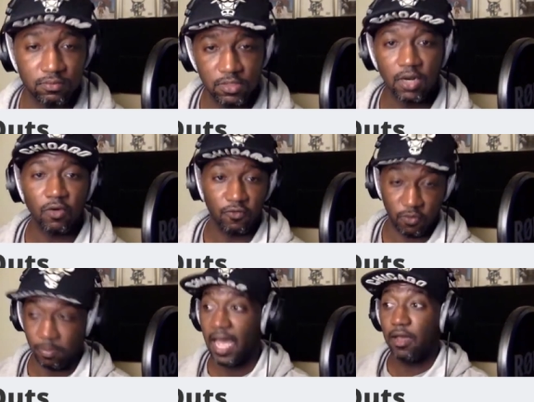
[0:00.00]
You know,
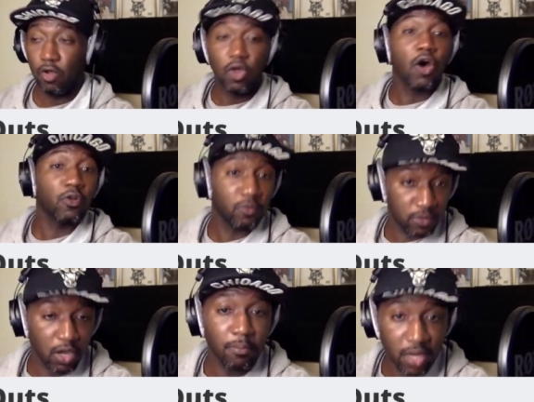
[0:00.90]
for about on, on
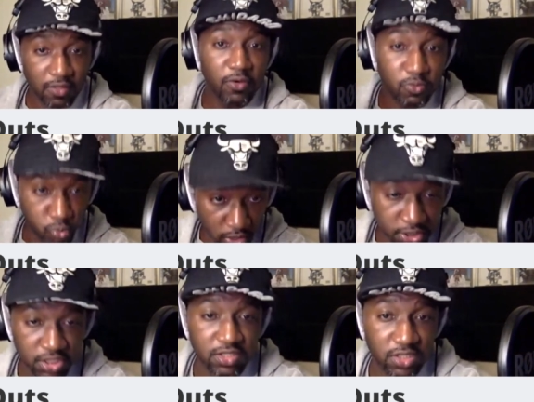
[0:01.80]
her mother's
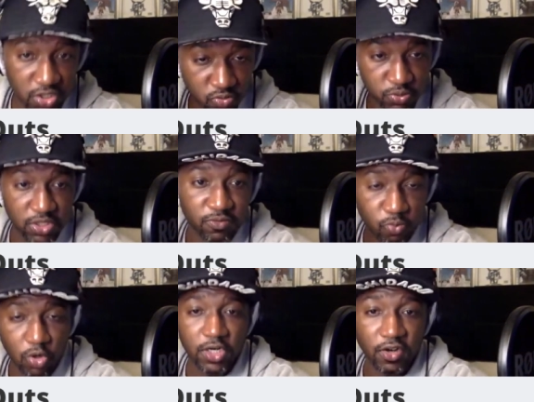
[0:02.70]
wishes. She she
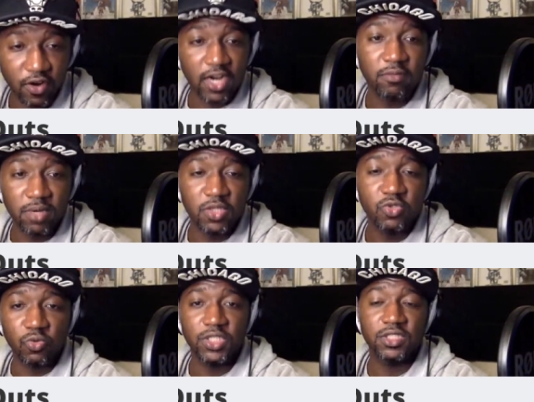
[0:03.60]
wanted to grant her
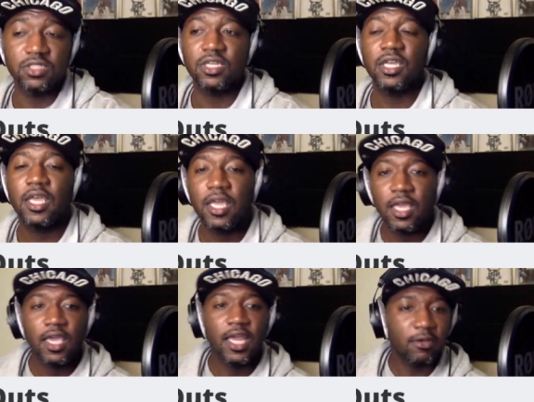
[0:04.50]
mother's wishes.
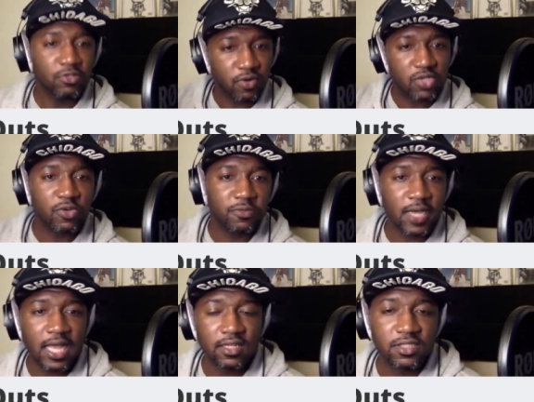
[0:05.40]
And that was graduating
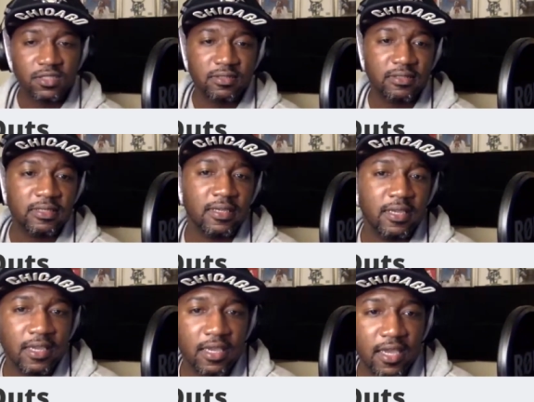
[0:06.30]
from college.
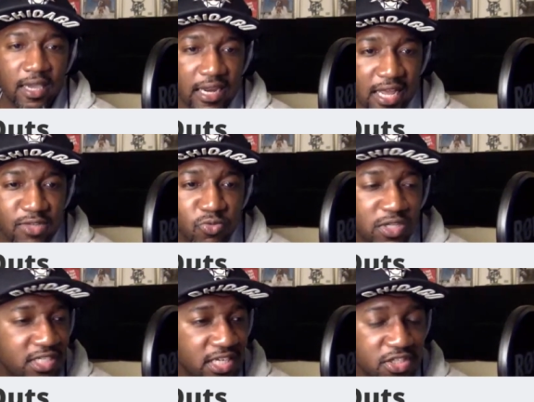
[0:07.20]
Mm-hmm. And that's
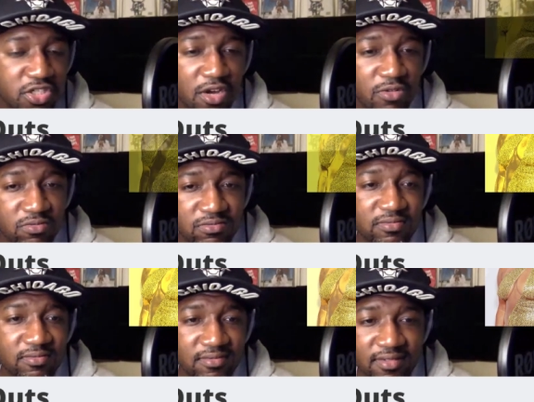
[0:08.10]
one Tina Snow,
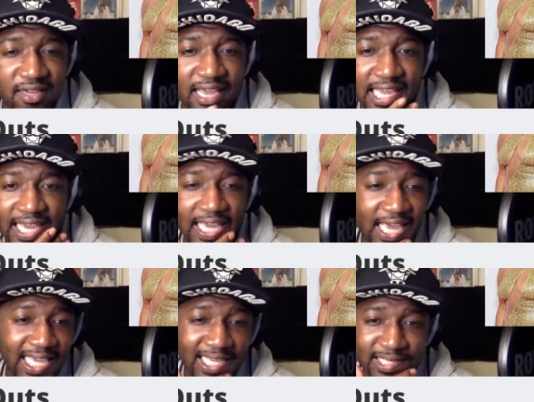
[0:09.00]

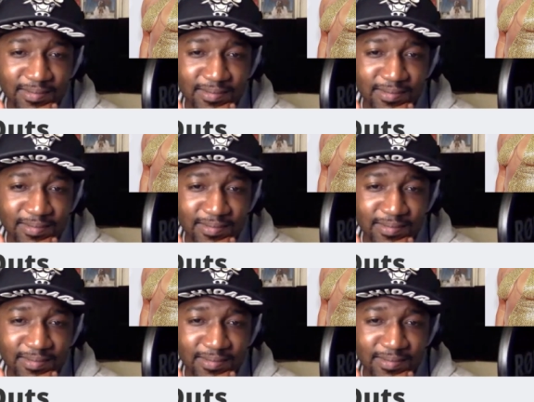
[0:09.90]
aka